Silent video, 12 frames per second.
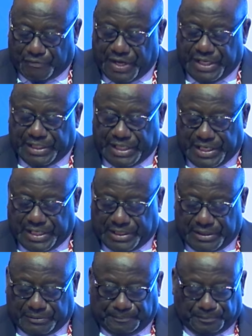of the
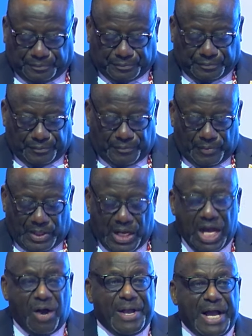internet.
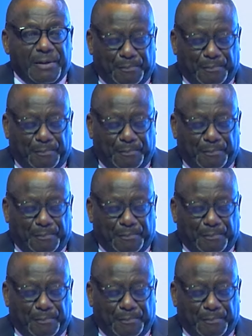Our